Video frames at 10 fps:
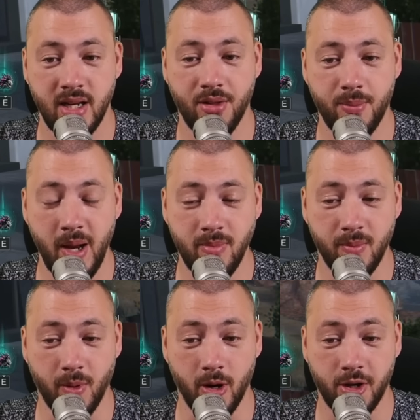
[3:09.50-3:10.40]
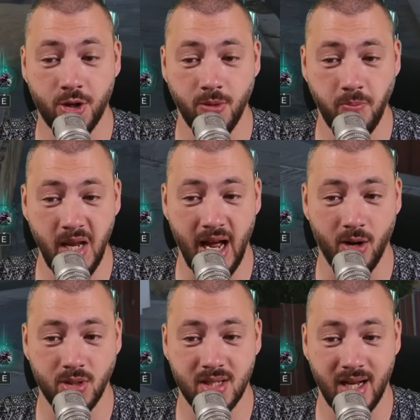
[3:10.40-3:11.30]
the paperboy could be
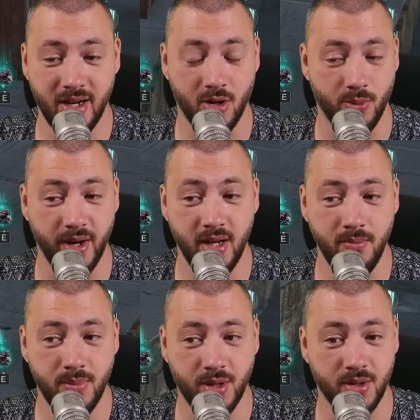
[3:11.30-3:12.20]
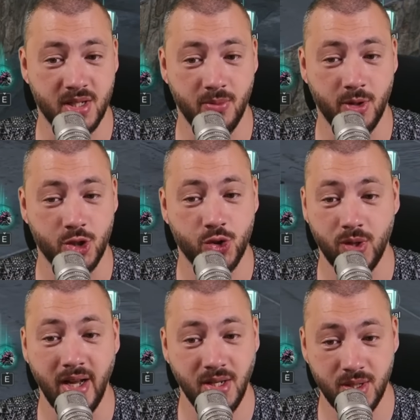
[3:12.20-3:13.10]
outside already because someone
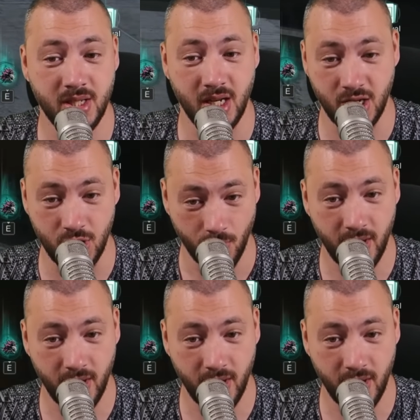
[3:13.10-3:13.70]
tried to secure